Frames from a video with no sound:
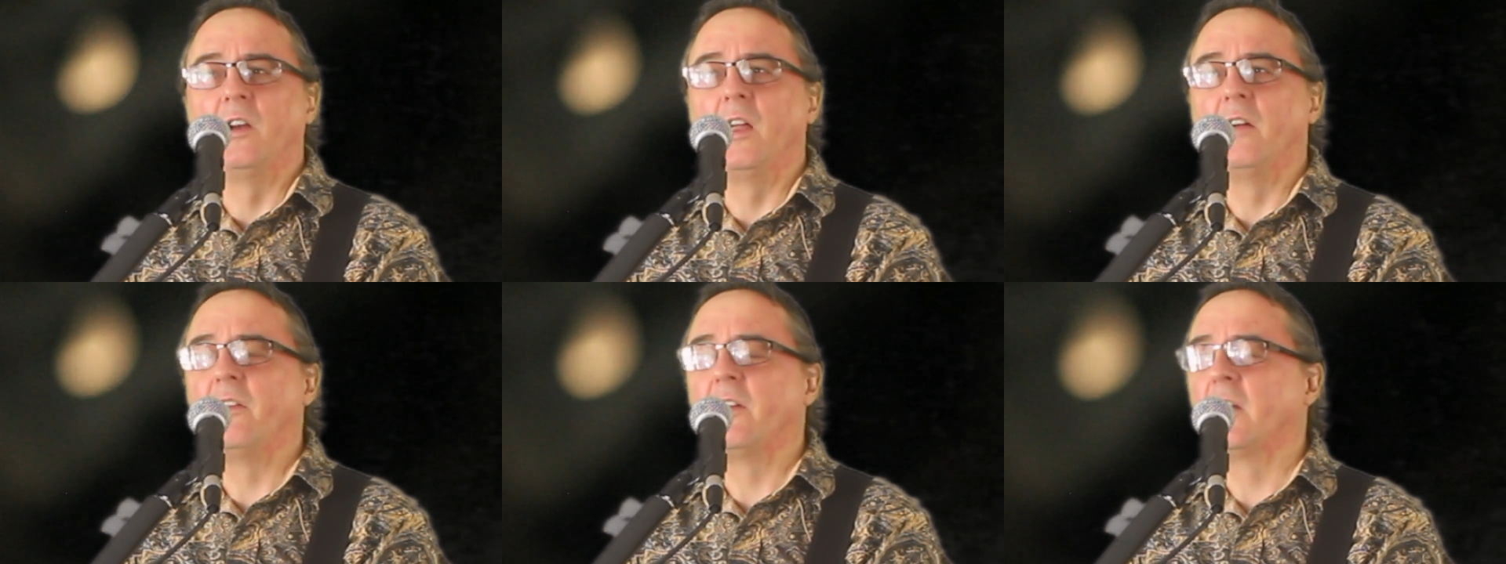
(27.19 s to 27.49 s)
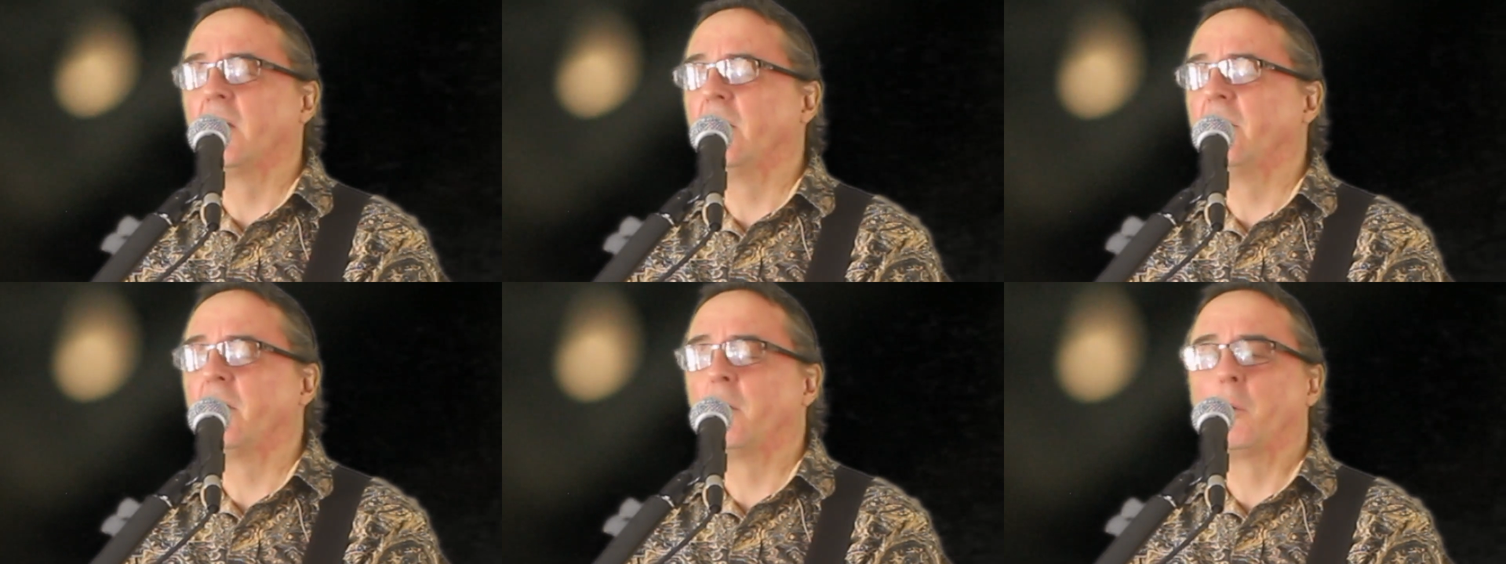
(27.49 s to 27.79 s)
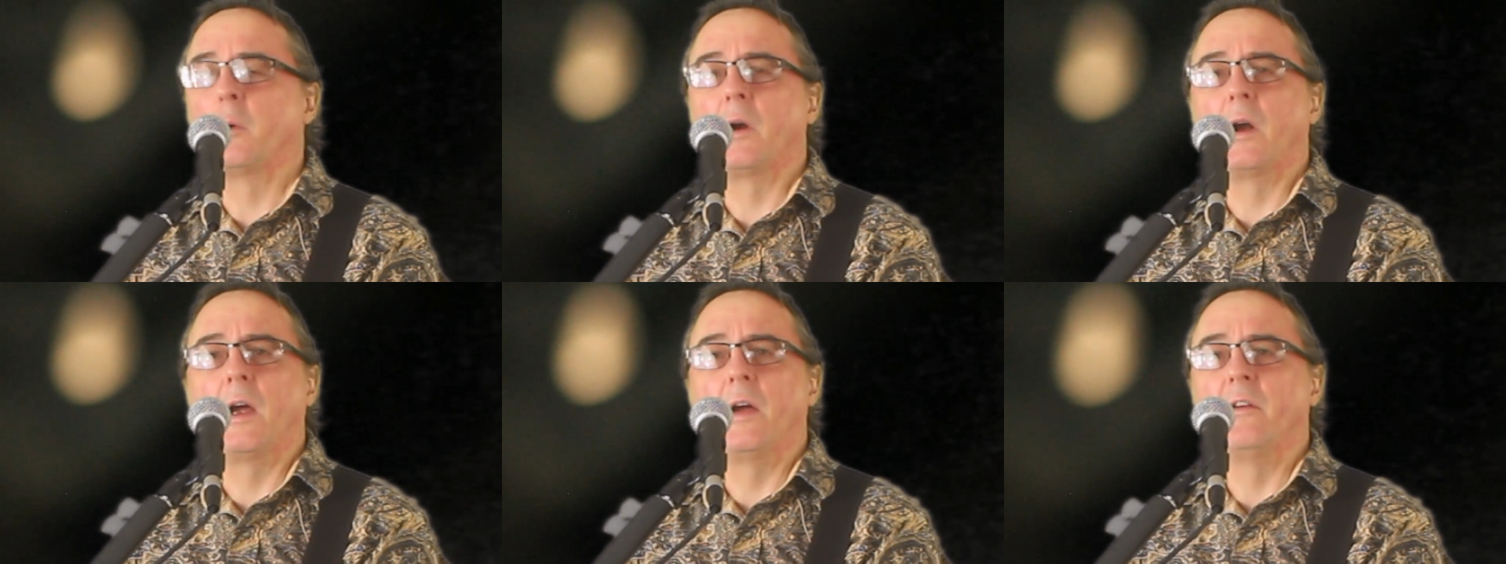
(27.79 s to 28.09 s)
living
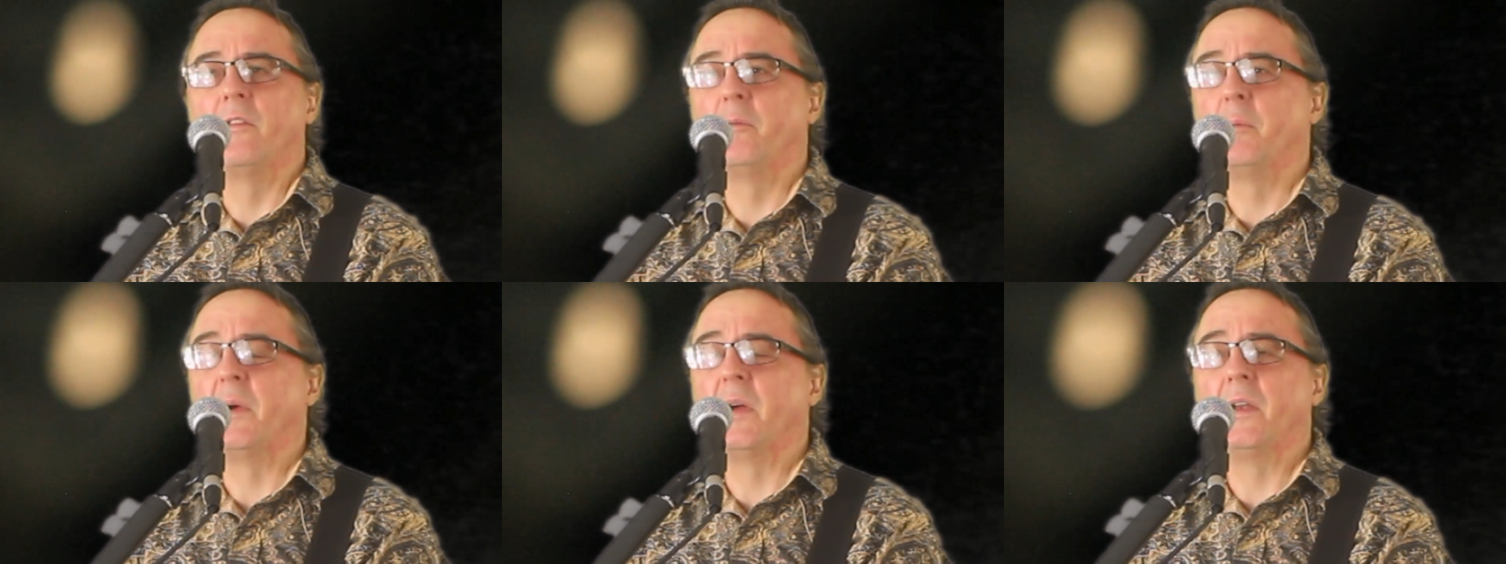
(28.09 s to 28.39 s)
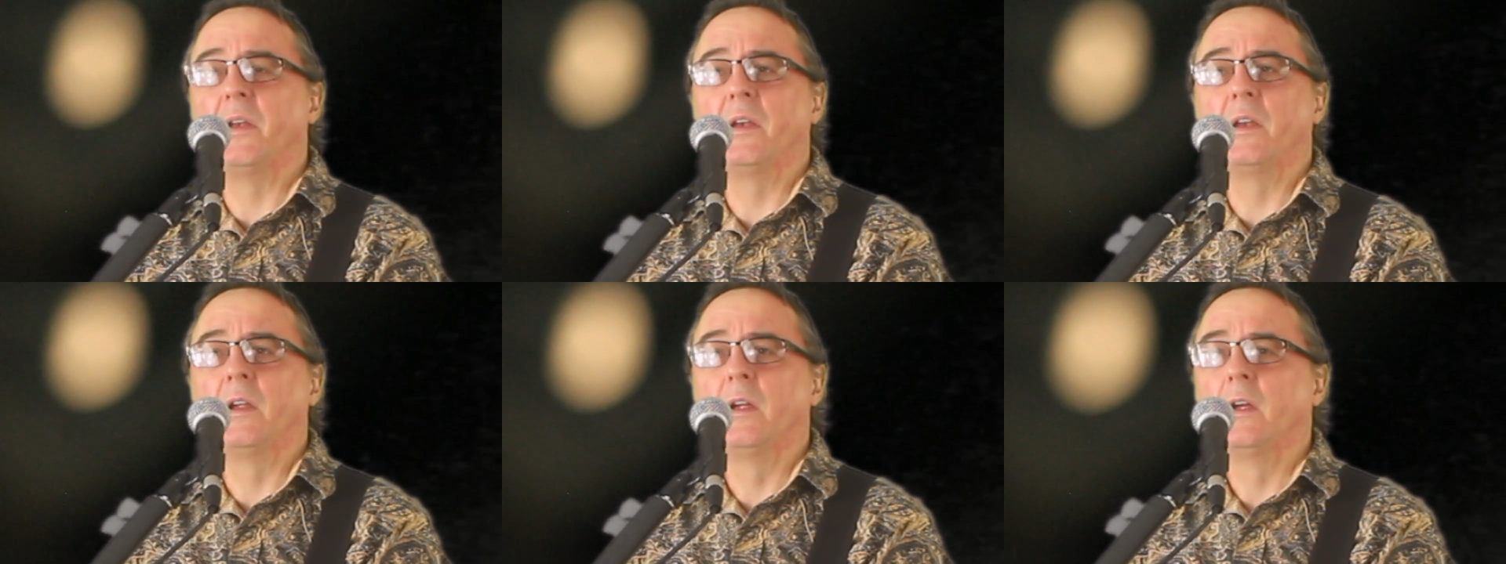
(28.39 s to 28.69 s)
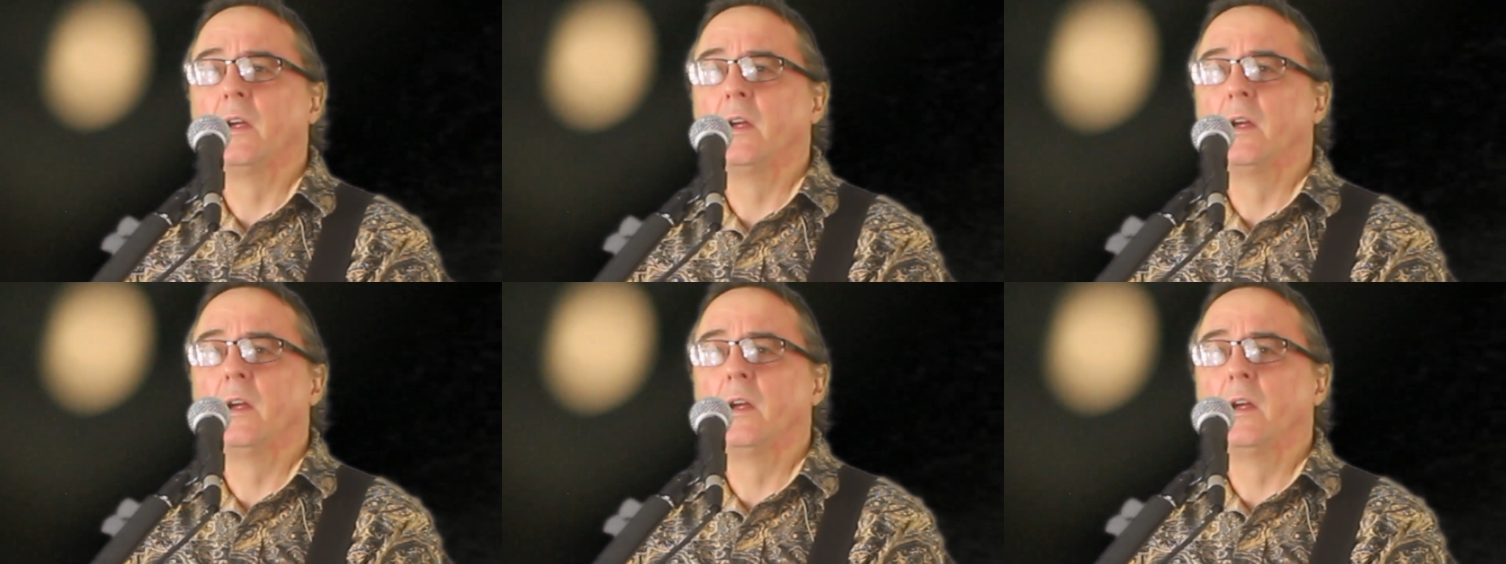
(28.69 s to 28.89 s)
everywhere I've been,